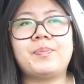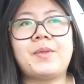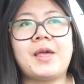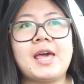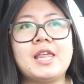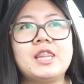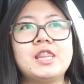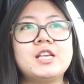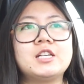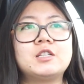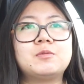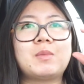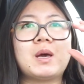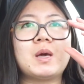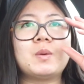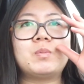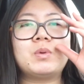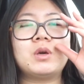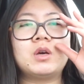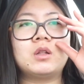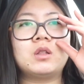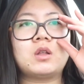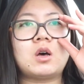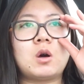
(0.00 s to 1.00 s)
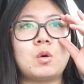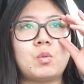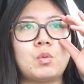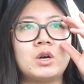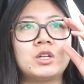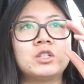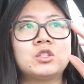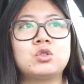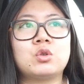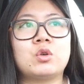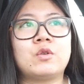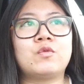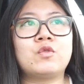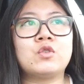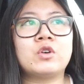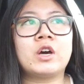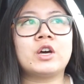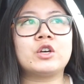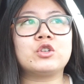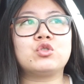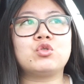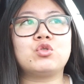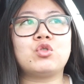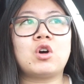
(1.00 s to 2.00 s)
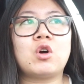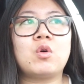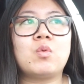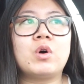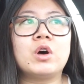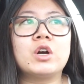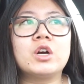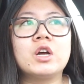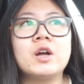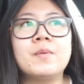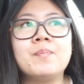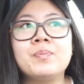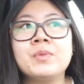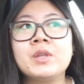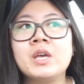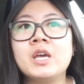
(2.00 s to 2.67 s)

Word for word: And this might be a long one, so if you guys do not want to